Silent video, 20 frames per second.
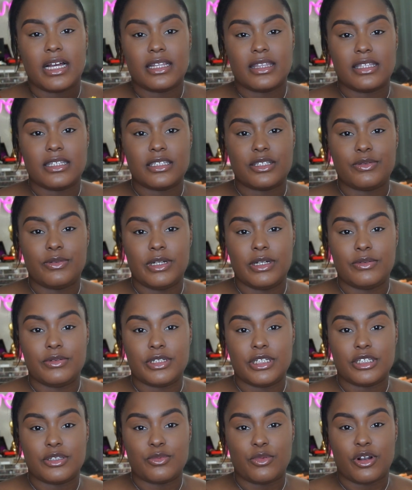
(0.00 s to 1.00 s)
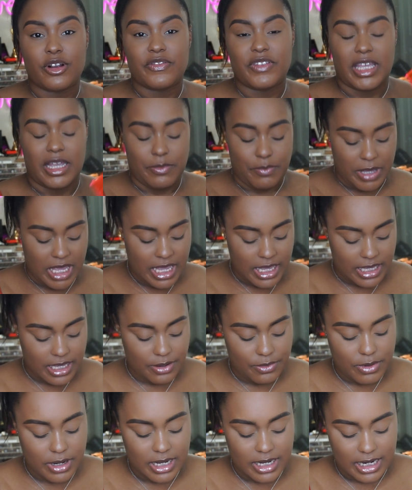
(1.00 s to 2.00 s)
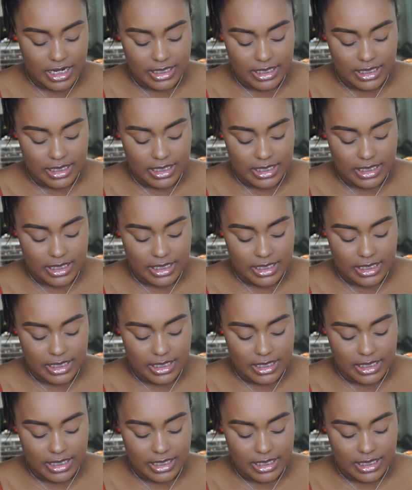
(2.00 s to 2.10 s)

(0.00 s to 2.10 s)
I got this one, which is more of like a pinky one,